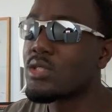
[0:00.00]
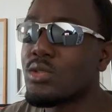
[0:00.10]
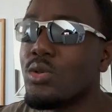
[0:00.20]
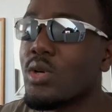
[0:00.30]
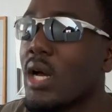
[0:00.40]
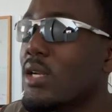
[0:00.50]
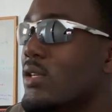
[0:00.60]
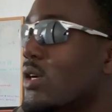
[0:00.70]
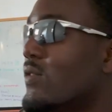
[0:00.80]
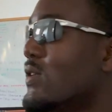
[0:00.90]
still kind of
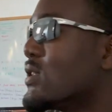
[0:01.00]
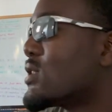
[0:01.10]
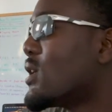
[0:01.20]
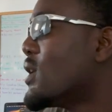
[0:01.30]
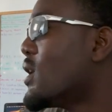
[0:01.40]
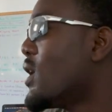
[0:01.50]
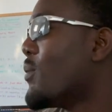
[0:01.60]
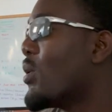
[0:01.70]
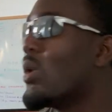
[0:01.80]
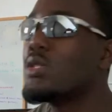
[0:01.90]
nervous.
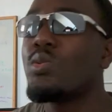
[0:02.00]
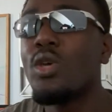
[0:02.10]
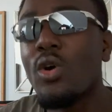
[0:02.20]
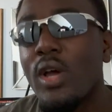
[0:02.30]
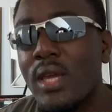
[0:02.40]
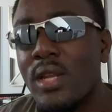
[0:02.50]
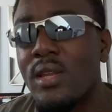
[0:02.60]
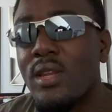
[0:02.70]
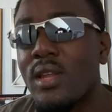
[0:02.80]
But once we got in,